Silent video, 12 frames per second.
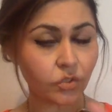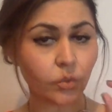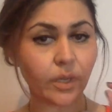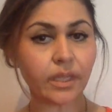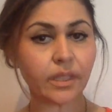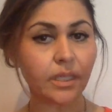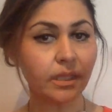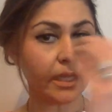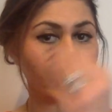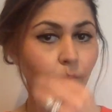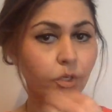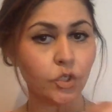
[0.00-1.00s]
So anything
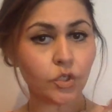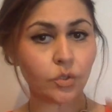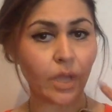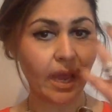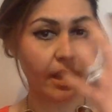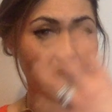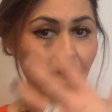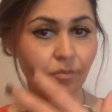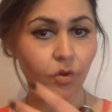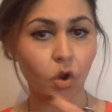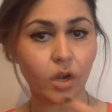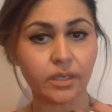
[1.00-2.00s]
that we have
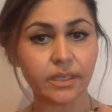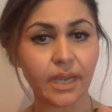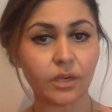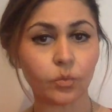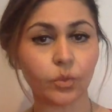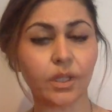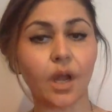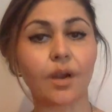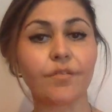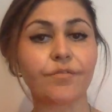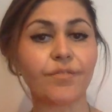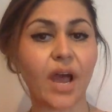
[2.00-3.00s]
contact with our
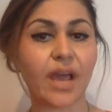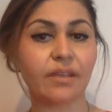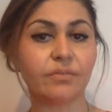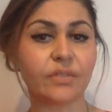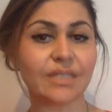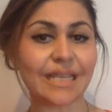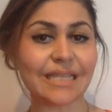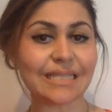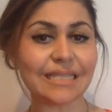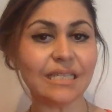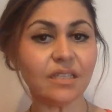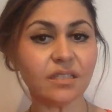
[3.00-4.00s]
five
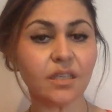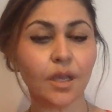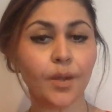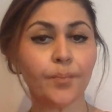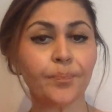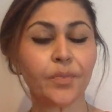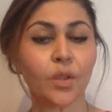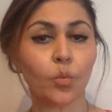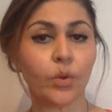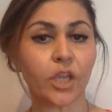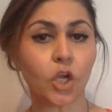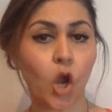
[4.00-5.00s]
senses,
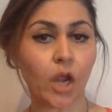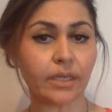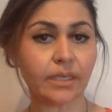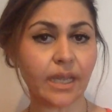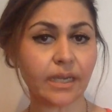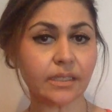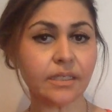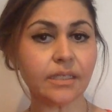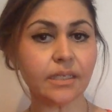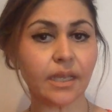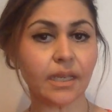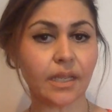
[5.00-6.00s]
we contact
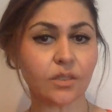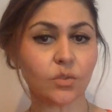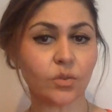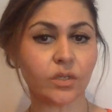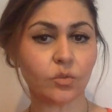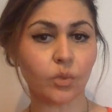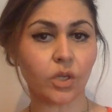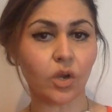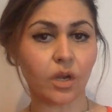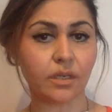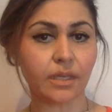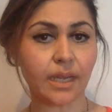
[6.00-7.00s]
it, and as soon as we
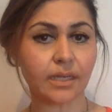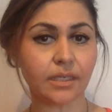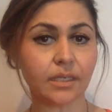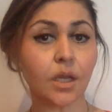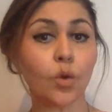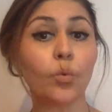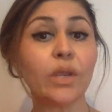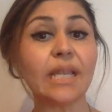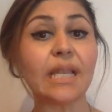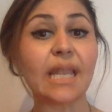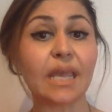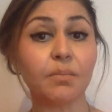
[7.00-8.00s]
contact it,
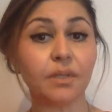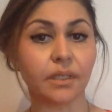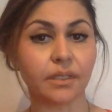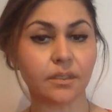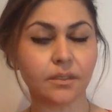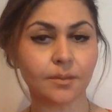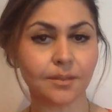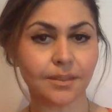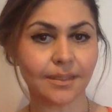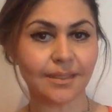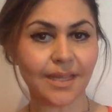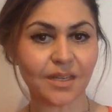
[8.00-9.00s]
we label it.
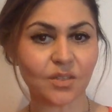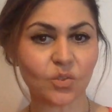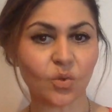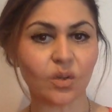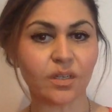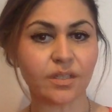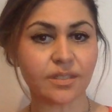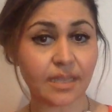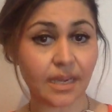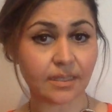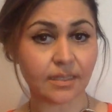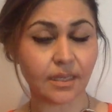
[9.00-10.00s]
That is called as
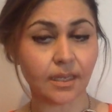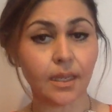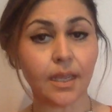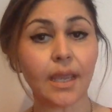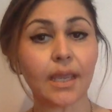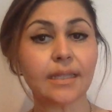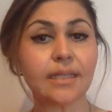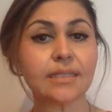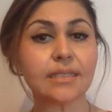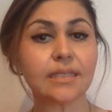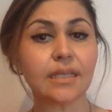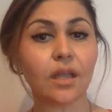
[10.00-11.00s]
tacting. And this
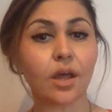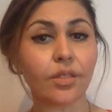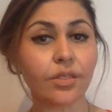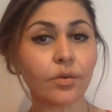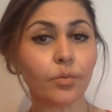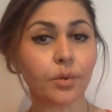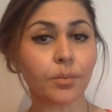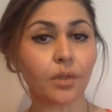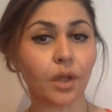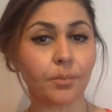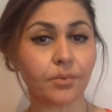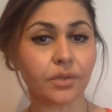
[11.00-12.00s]
is another verbal
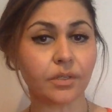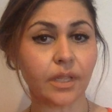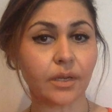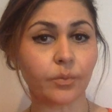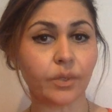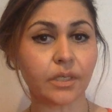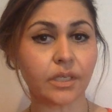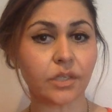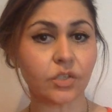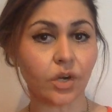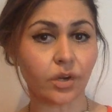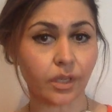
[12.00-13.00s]
operant that we
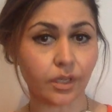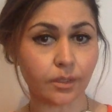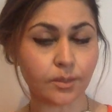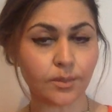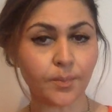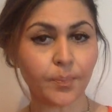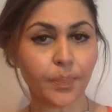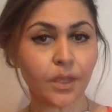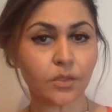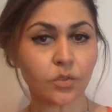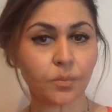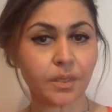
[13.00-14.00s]
teach our kids.
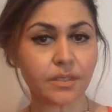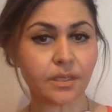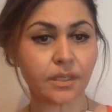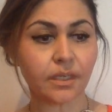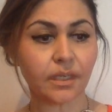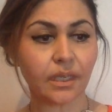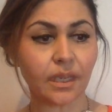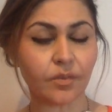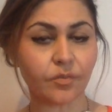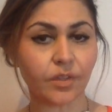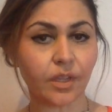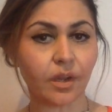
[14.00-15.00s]
So basically,
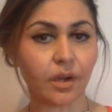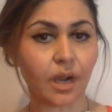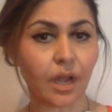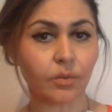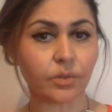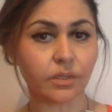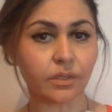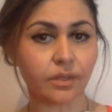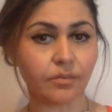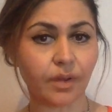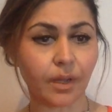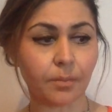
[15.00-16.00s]
if they are out in the
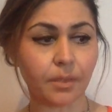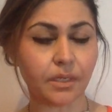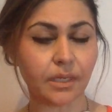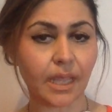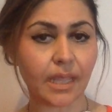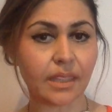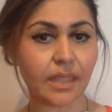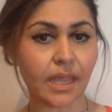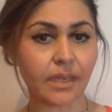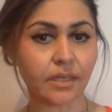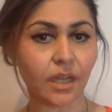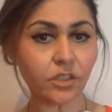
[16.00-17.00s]
environment and
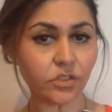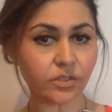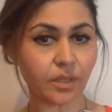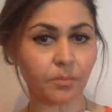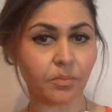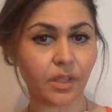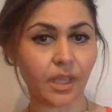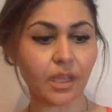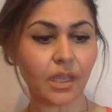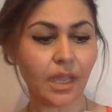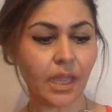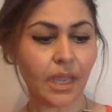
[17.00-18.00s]
they touch something
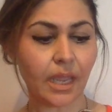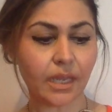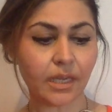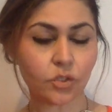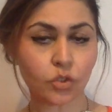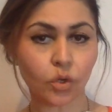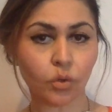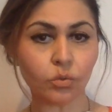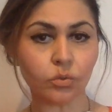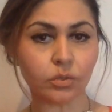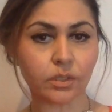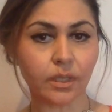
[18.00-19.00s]
and it's
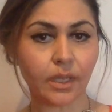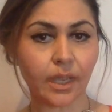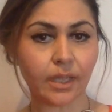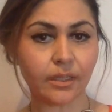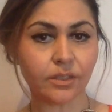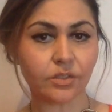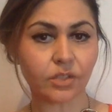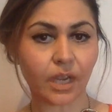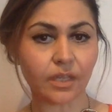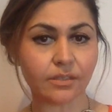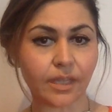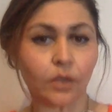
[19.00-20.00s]
cold, and the
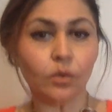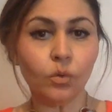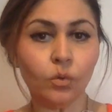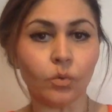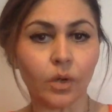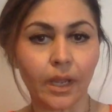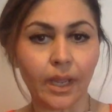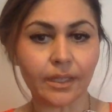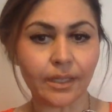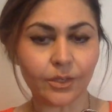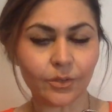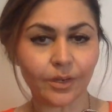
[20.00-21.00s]
child's like, oh, and
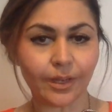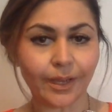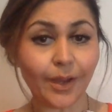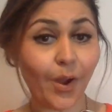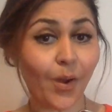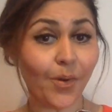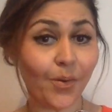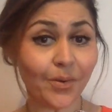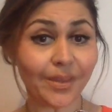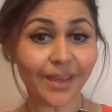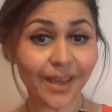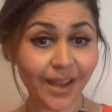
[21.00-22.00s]
then you're like,
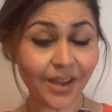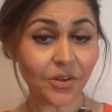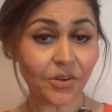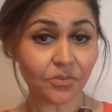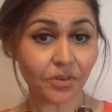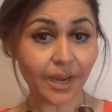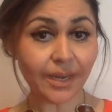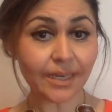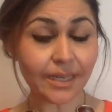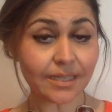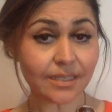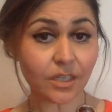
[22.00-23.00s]
oh, yeah, you're right.
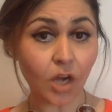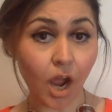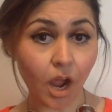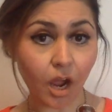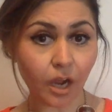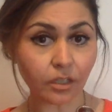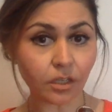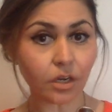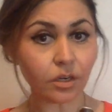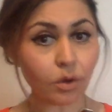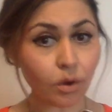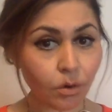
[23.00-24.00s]
Is it hot
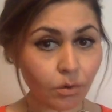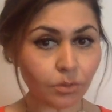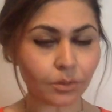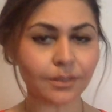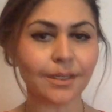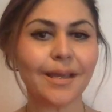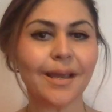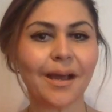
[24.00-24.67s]
or cold?